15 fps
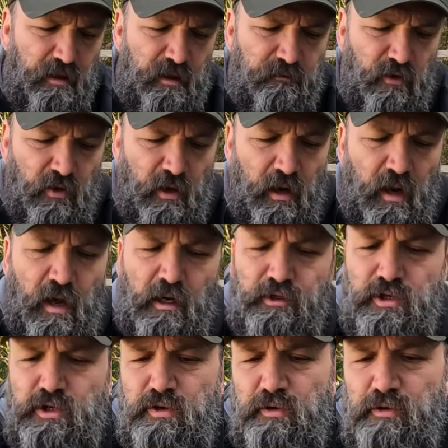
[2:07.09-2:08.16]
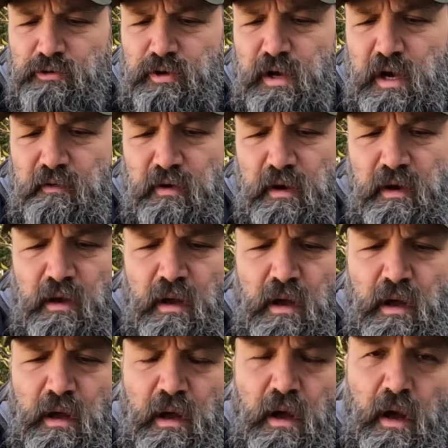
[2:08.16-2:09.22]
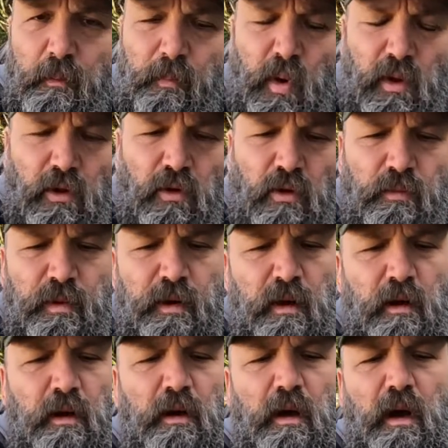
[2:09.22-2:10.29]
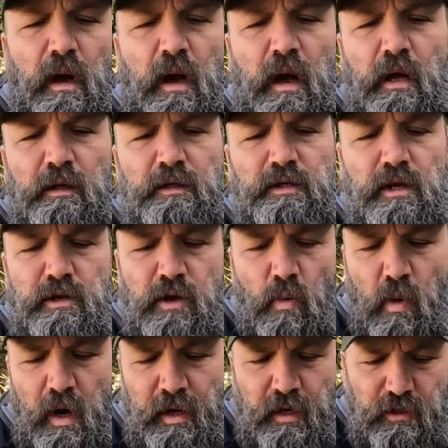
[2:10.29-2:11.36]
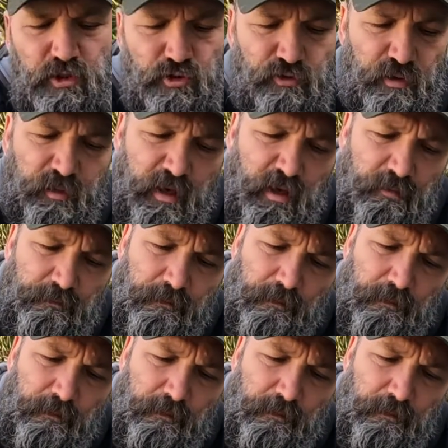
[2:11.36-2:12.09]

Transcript: You've got a larger screwdriver, a bottle opener, and your wire stripper.